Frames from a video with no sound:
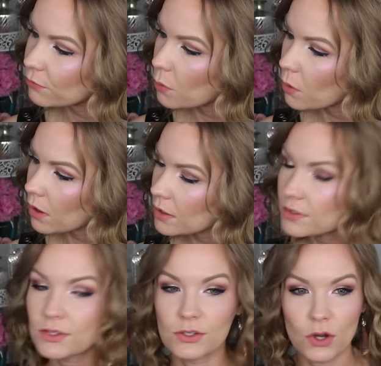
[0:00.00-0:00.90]
04
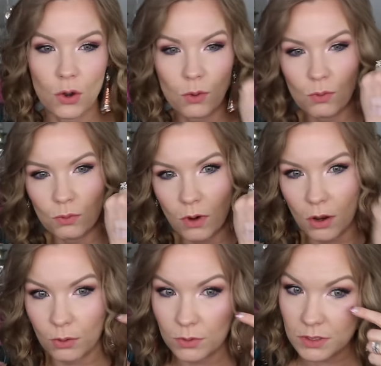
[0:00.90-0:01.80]
Snow
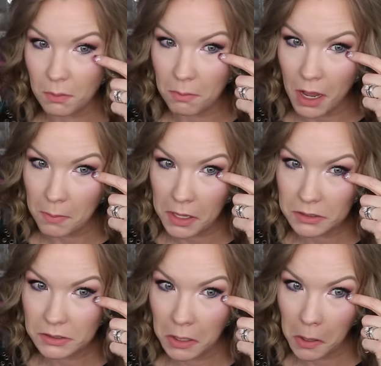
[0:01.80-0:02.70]
Rose. My
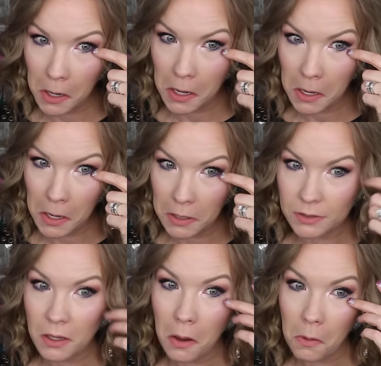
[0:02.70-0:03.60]
mascara
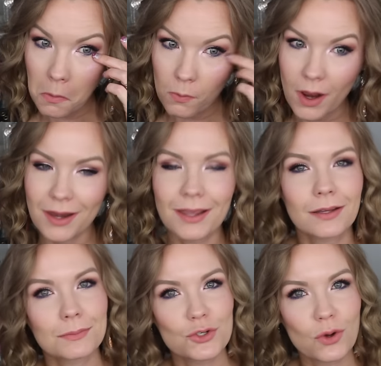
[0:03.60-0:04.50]
is
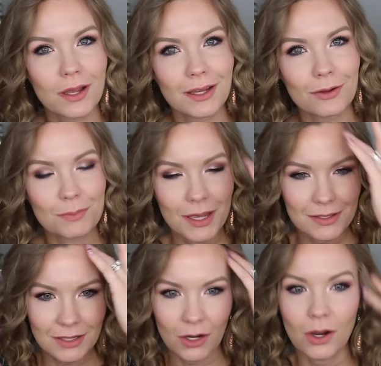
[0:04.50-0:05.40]
running, trying out
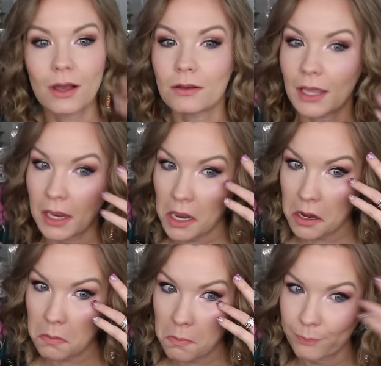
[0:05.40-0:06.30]
mascara,
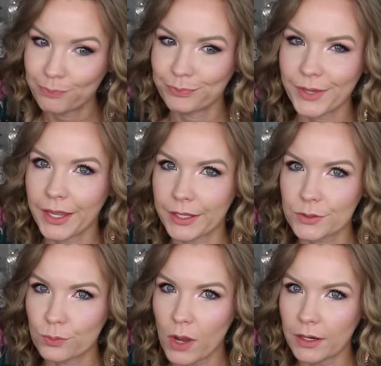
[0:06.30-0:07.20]
and
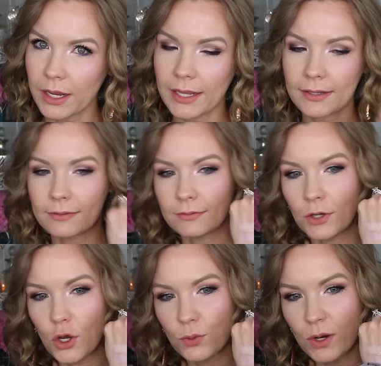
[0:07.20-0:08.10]
it's running.
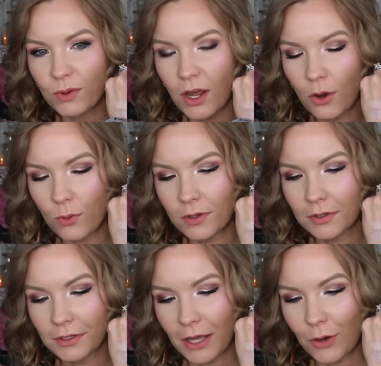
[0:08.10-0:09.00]
No, no, no.
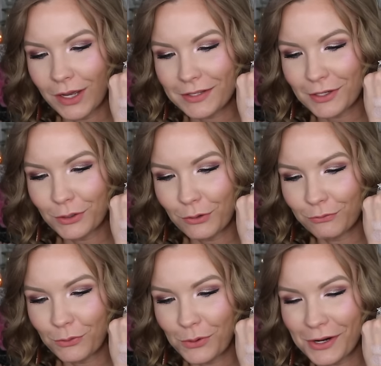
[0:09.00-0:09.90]
Okay,
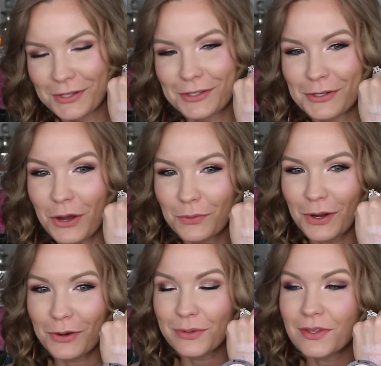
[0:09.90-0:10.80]
04 Snow
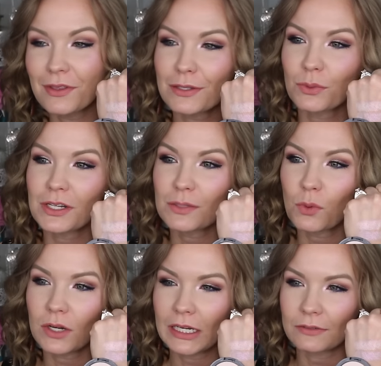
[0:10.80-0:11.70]
Rose. This one is
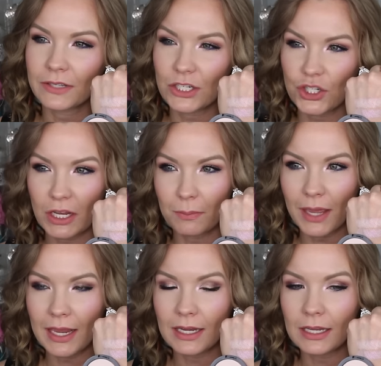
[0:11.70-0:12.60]
more kind of like
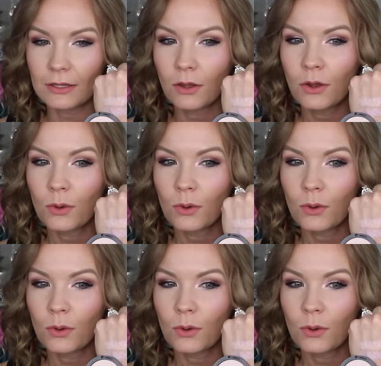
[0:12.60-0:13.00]
champagne-y